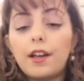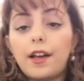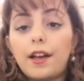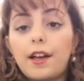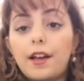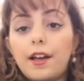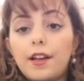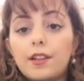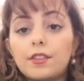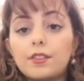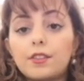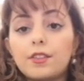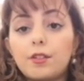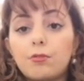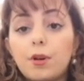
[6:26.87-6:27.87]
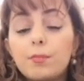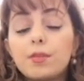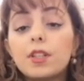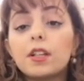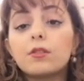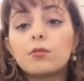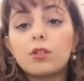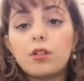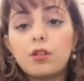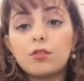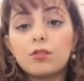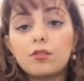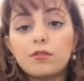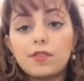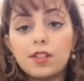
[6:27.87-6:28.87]
and the website will
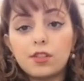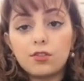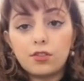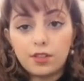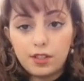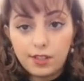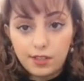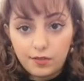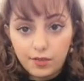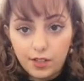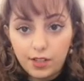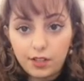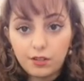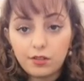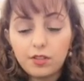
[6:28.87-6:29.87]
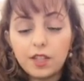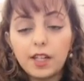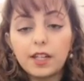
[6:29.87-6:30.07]
also feature these videos.